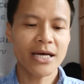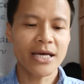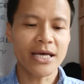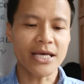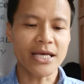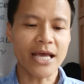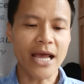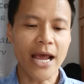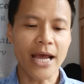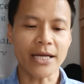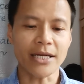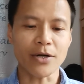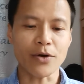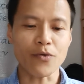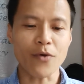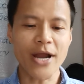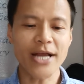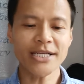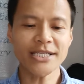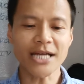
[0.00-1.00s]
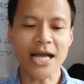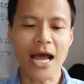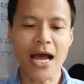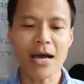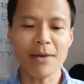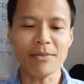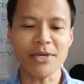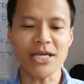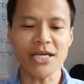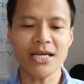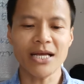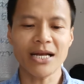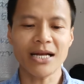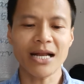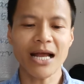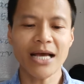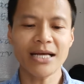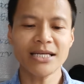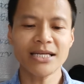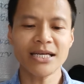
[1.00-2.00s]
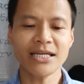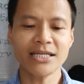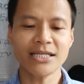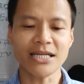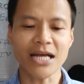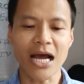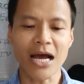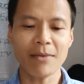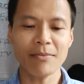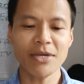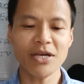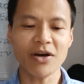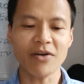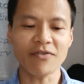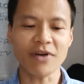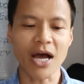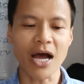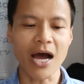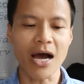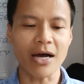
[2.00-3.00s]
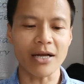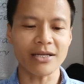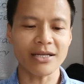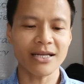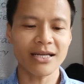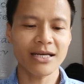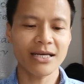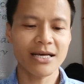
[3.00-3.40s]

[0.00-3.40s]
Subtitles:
he had a great army, like the army of God.